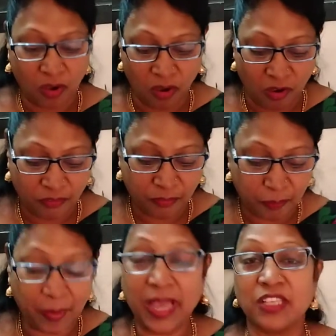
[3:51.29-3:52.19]
of
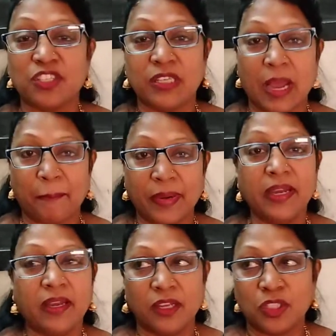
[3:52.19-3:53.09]
page
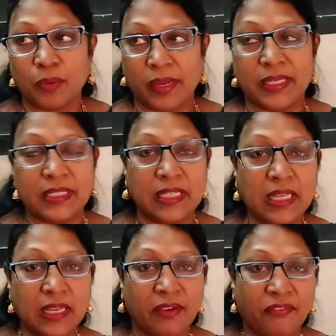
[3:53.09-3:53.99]
number
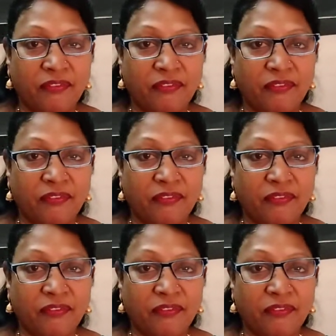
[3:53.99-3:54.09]
25.